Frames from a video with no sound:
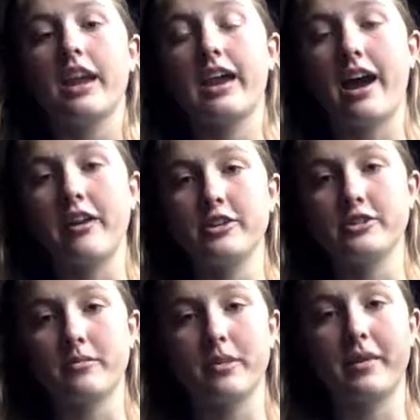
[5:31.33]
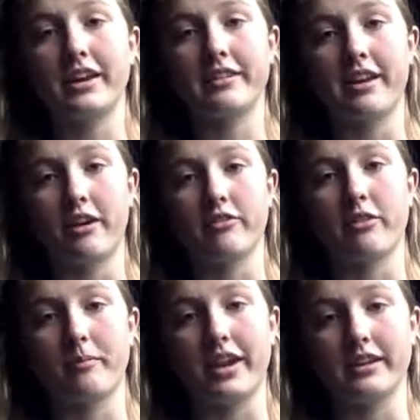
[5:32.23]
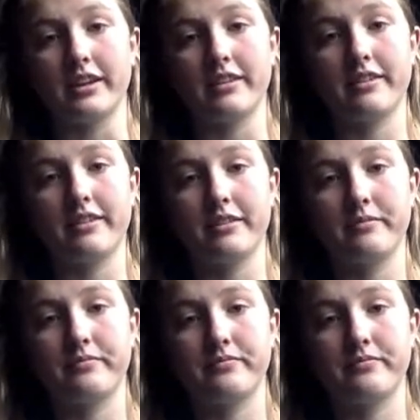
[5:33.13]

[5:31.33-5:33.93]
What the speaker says: and how to trim the mane and tail for maintenance.